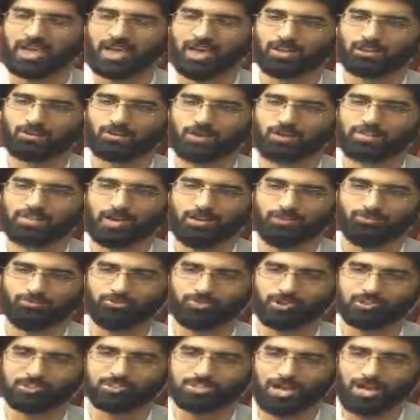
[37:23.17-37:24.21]
and with
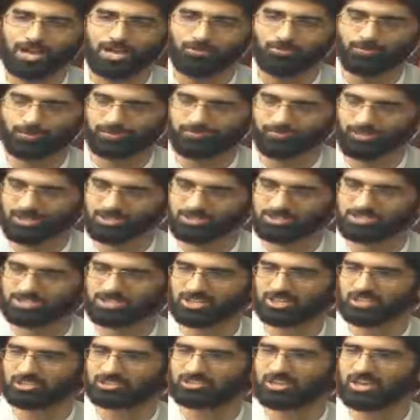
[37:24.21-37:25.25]
every type of
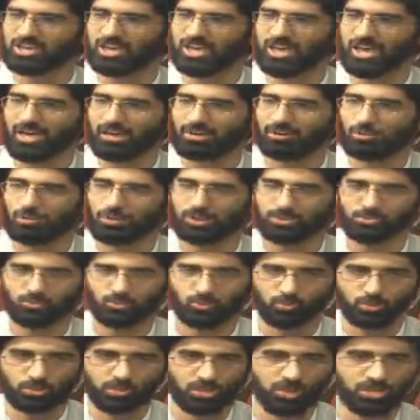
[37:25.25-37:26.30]
insult and with
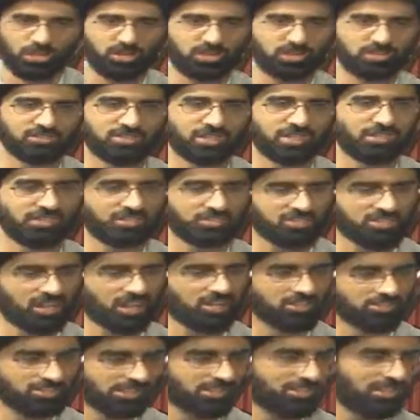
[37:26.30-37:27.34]
words and
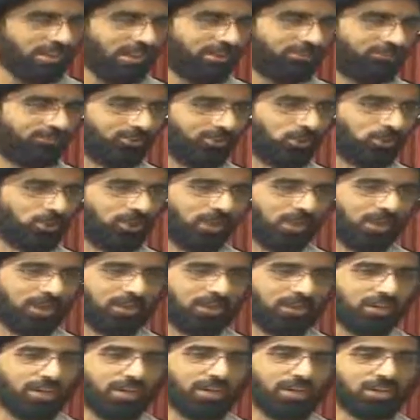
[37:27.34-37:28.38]
assaulted in every
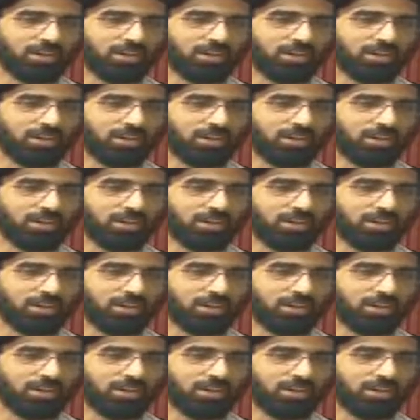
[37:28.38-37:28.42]
way.